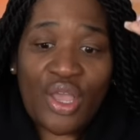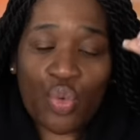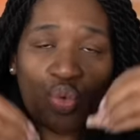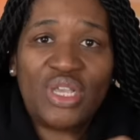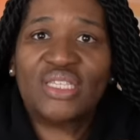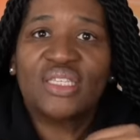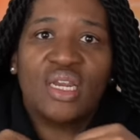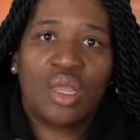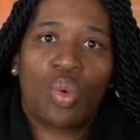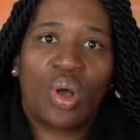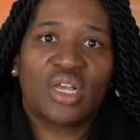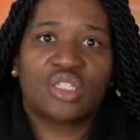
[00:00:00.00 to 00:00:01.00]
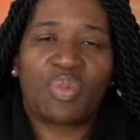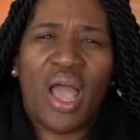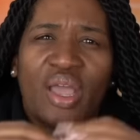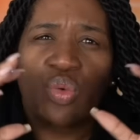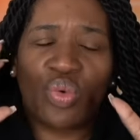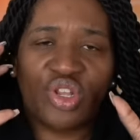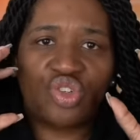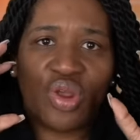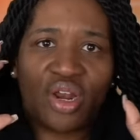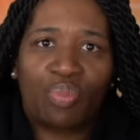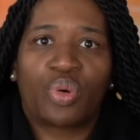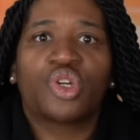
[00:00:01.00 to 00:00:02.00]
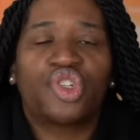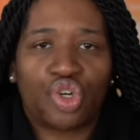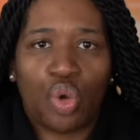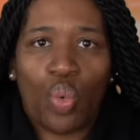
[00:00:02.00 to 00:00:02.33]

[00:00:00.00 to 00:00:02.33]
reasoning was behind Rick trying to push her